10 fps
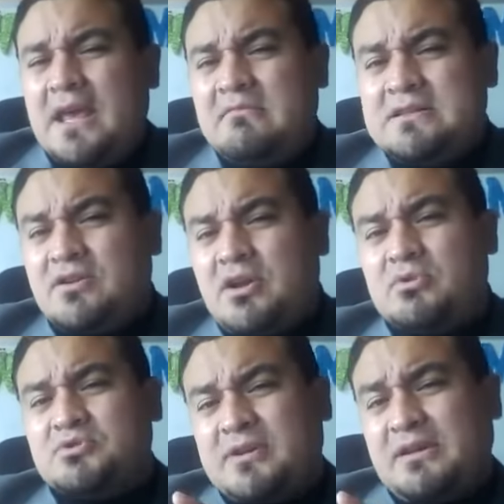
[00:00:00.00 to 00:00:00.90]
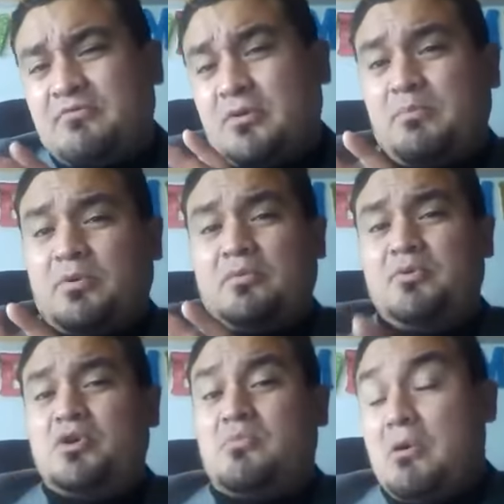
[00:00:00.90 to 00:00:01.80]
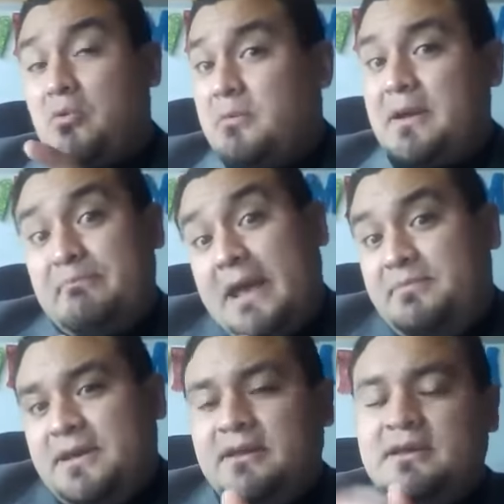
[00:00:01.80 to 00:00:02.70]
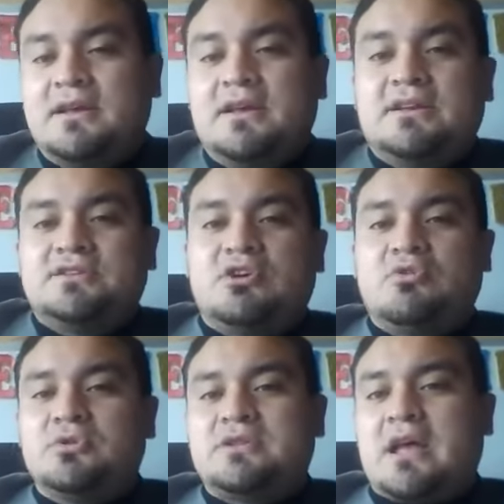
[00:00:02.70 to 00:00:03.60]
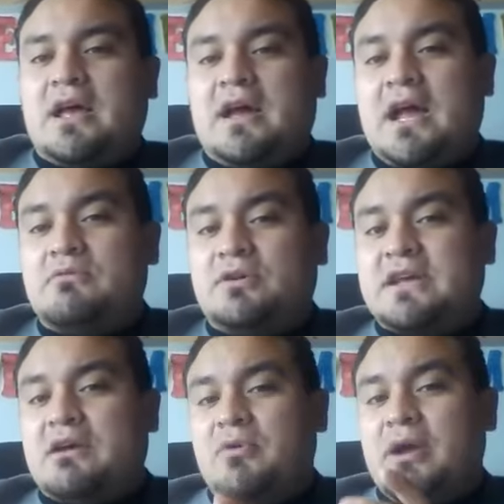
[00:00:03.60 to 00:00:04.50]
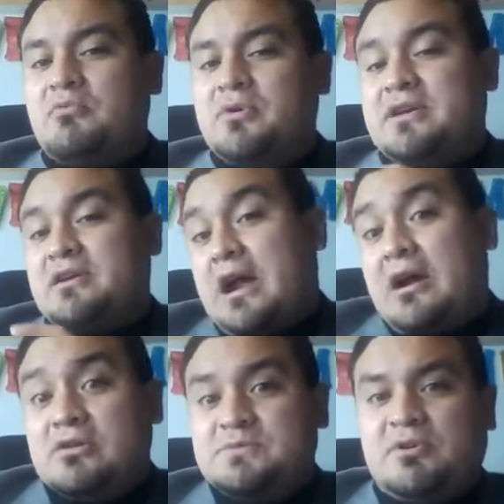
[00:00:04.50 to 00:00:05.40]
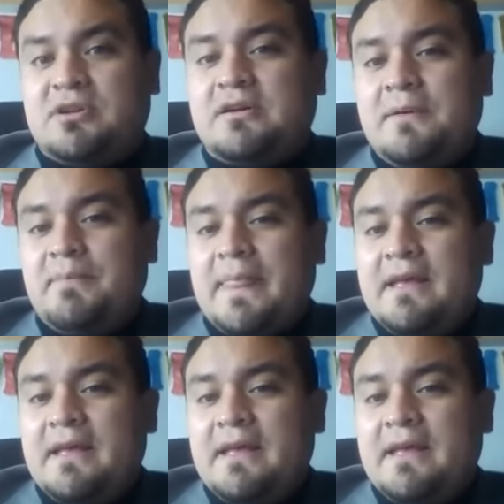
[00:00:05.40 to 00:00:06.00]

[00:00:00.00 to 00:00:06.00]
If the story was written from the point of view of a woman, maybe, she could uh, have gotten away with her uncle's murder.